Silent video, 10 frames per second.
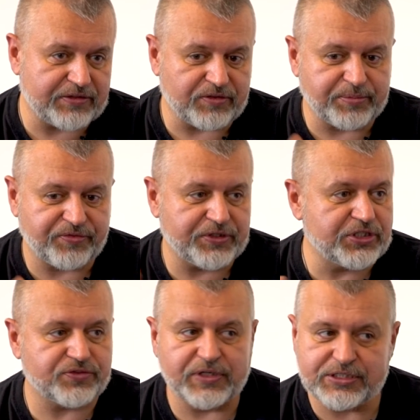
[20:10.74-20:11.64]
it will be
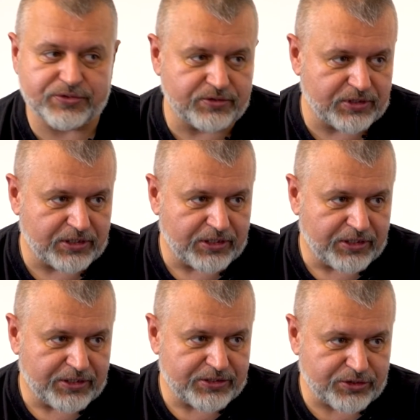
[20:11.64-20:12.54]
finished very soon.
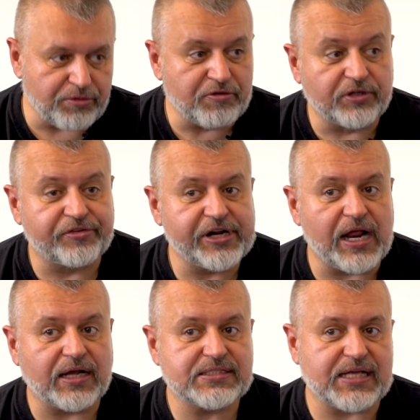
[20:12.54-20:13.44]
So we will
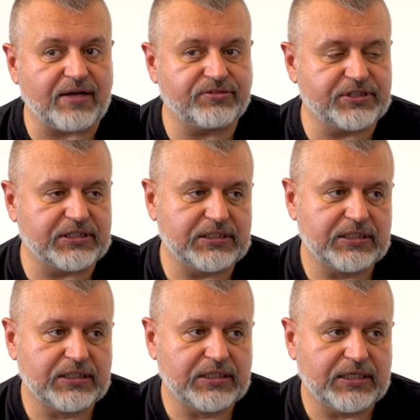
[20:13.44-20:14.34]
relax after.
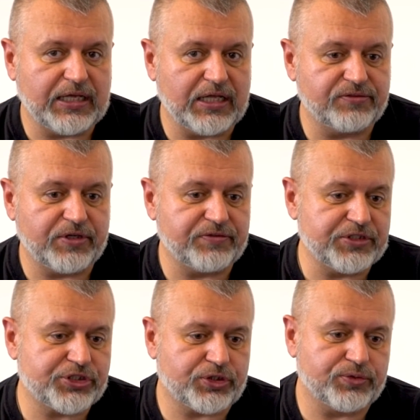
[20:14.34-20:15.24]
And when we
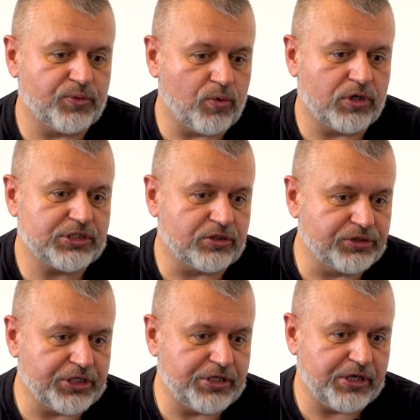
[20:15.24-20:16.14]
saw the war is
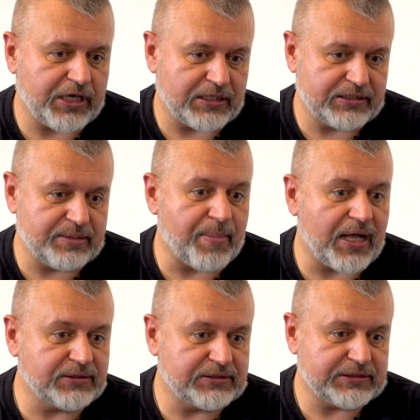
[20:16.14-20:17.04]
continuing and
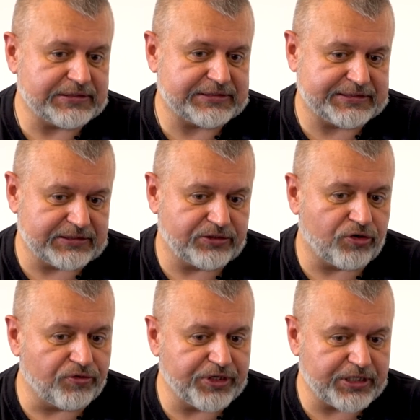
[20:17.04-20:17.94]
demand is still
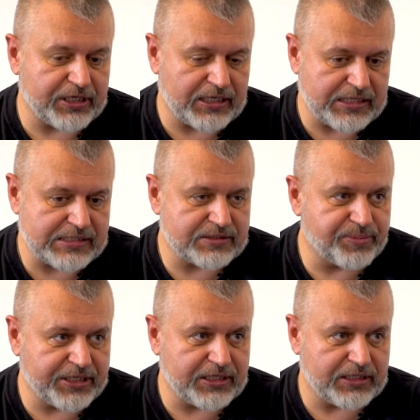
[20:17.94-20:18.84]
growing and it's
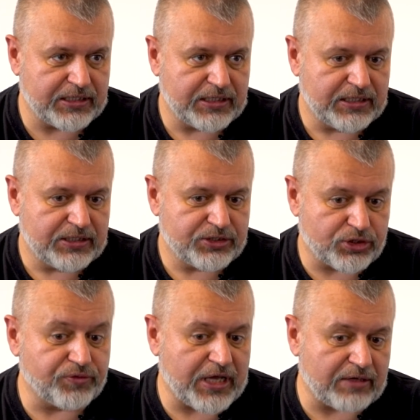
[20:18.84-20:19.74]
bigger,
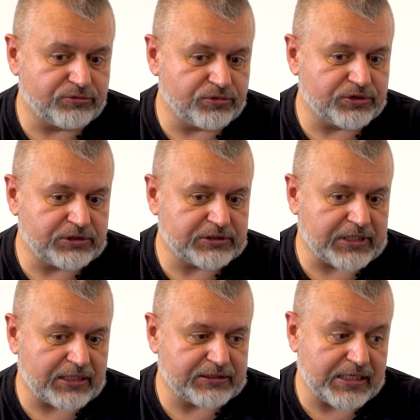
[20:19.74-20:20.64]
so we have to
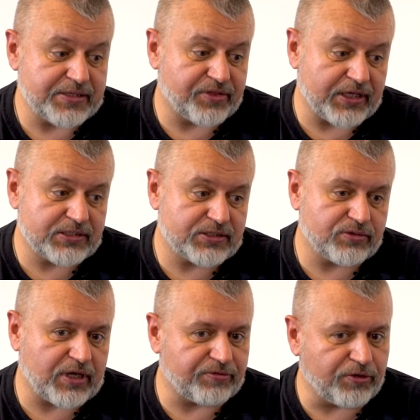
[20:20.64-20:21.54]
start, and thanks
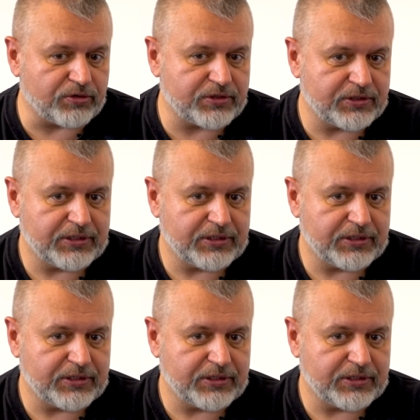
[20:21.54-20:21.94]
to CAFOD